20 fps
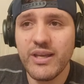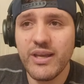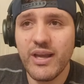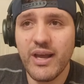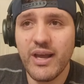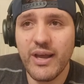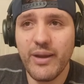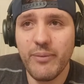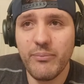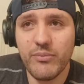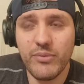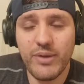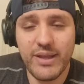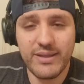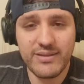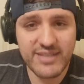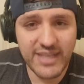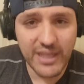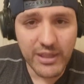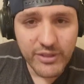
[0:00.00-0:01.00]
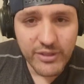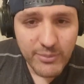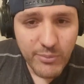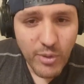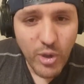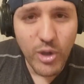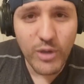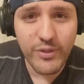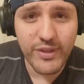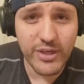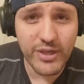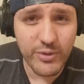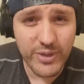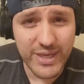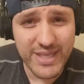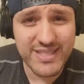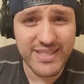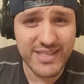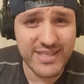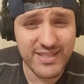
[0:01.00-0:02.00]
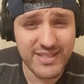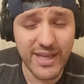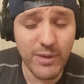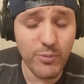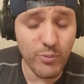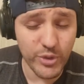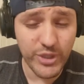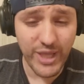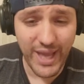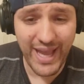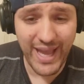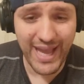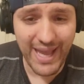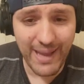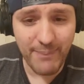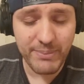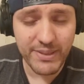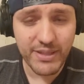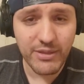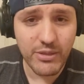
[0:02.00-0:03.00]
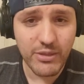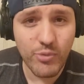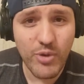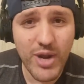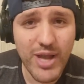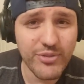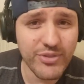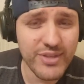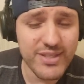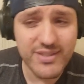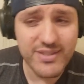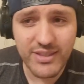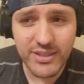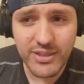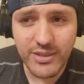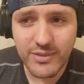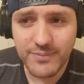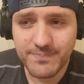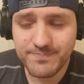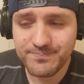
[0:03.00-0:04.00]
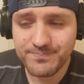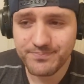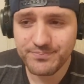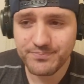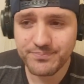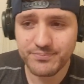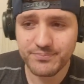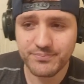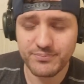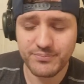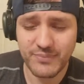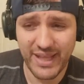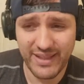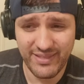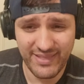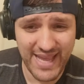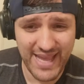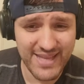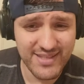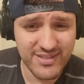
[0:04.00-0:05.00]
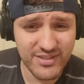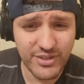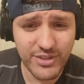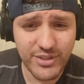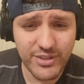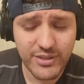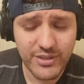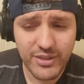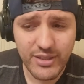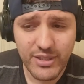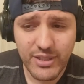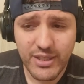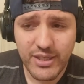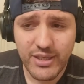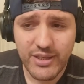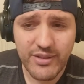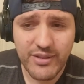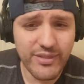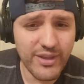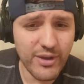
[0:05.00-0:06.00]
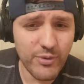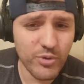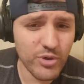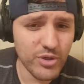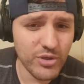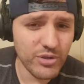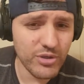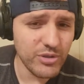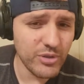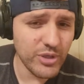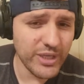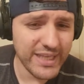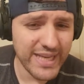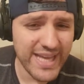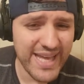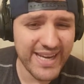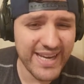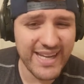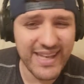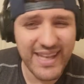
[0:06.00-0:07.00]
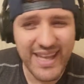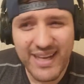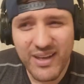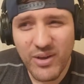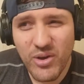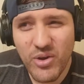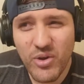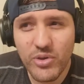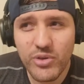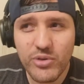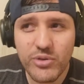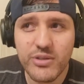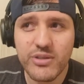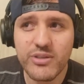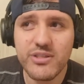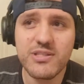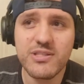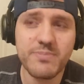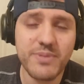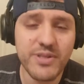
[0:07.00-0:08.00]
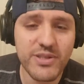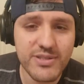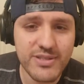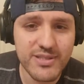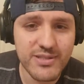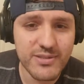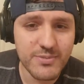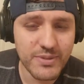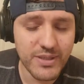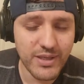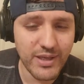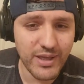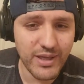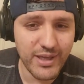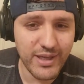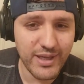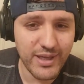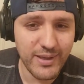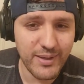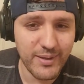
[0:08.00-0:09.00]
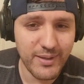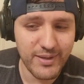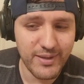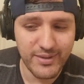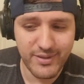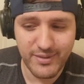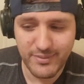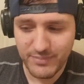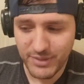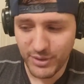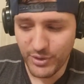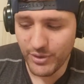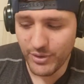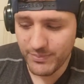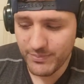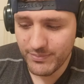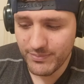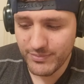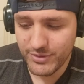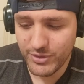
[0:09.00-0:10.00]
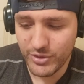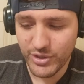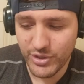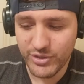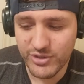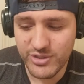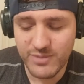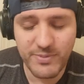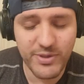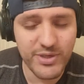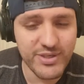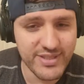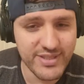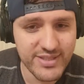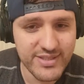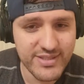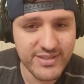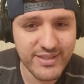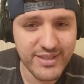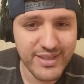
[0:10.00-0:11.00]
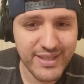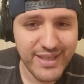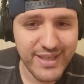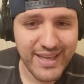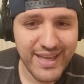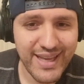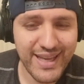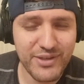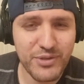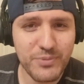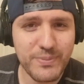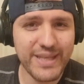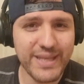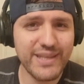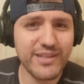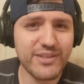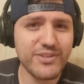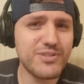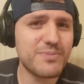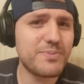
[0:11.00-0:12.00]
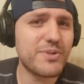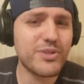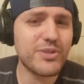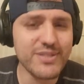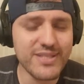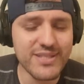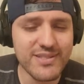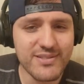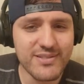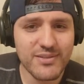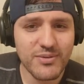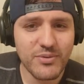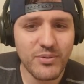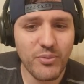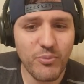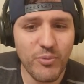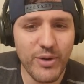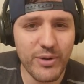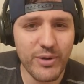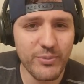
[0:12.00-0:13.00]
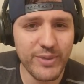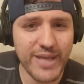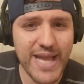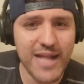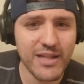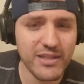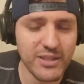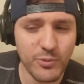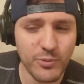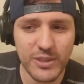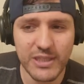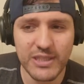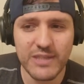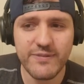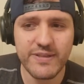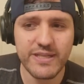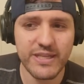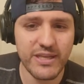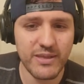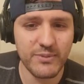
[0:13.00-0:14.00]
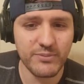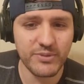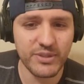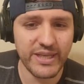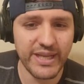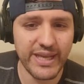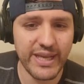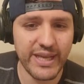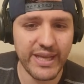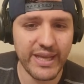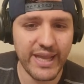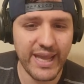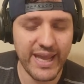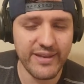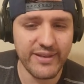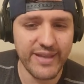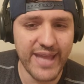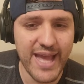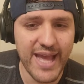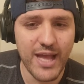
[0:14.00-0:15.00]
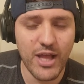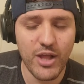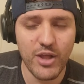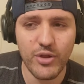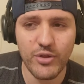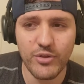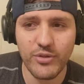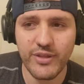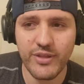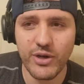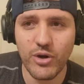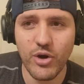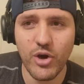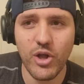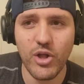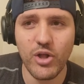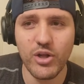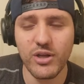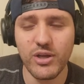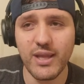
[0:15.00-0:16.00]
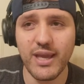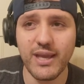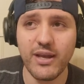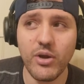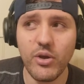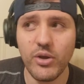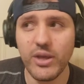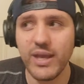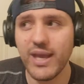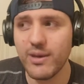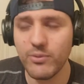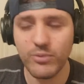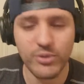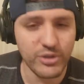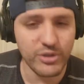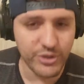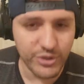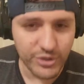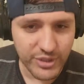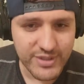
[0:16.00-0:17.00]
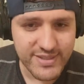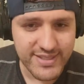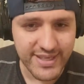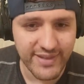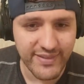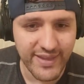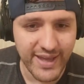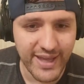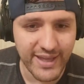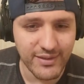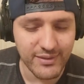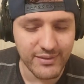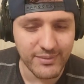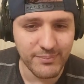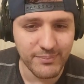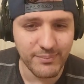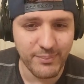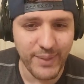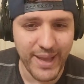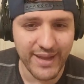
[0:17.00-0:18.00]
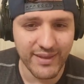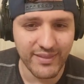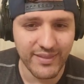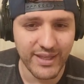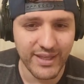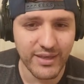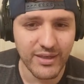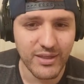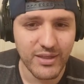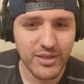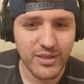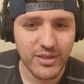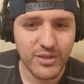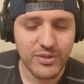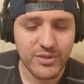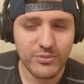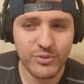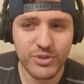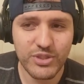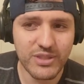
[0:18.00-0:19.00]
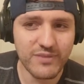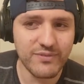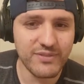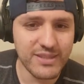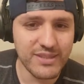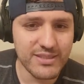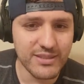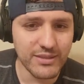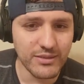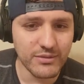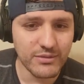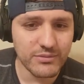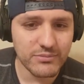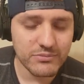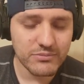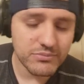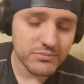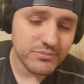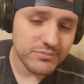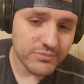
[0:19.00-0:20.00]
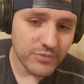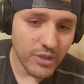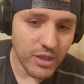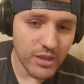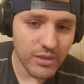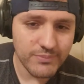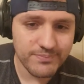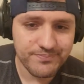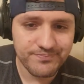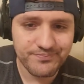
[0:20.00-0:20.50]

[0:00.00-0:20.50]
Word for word: Um, and telling them all the craziness that would happen throughout this year and last year, they were looking at it like, oh, you're a conspiracy, uh, you know, you're a conspiracist and you're making conspiracies. Where in reality, we're living in them today. And now they're all like, oh, yeah, well, he did say that back then. We should have listened. Well,